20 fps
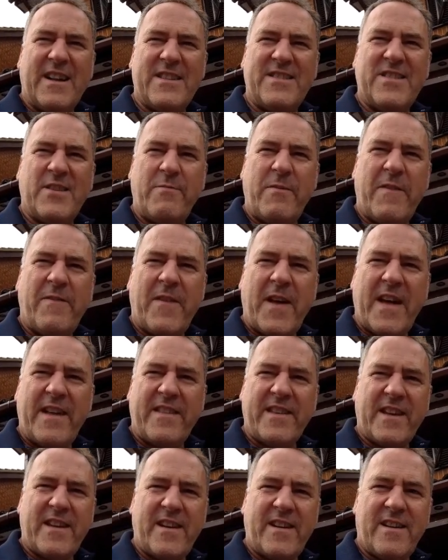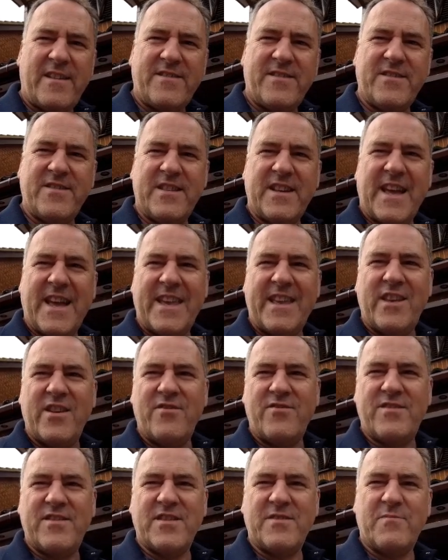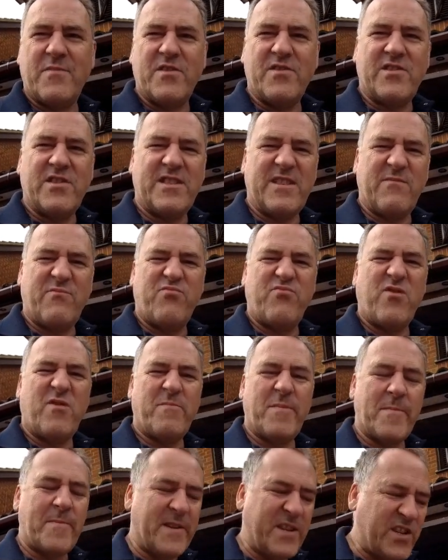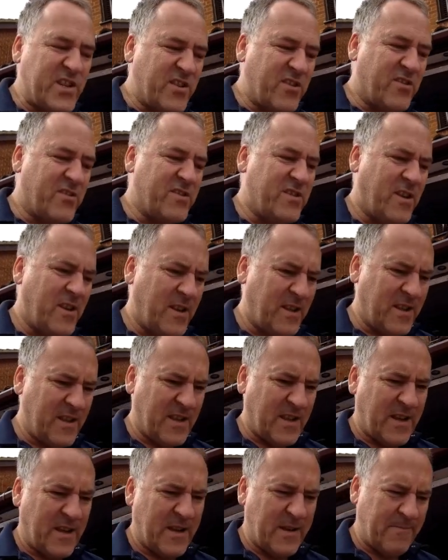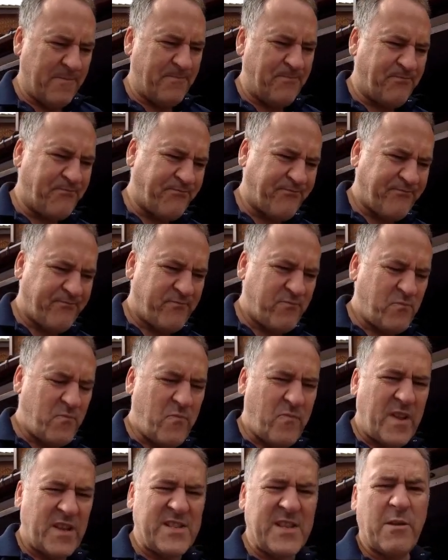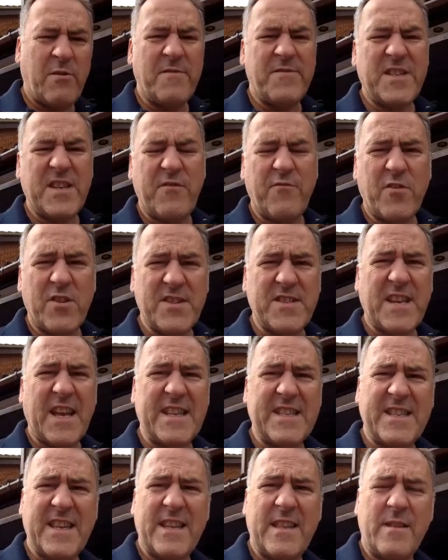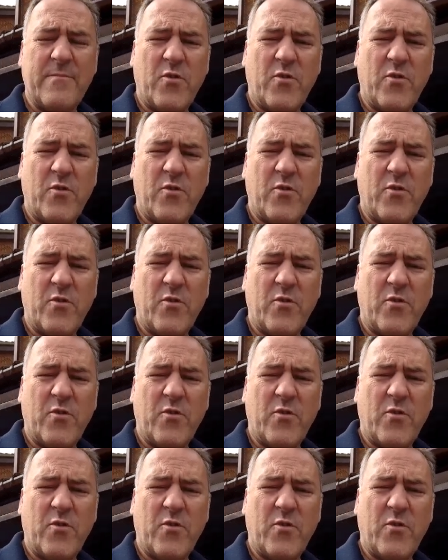to be fair the car doesn't get used as much as it probably should um, so obviously rust sets in the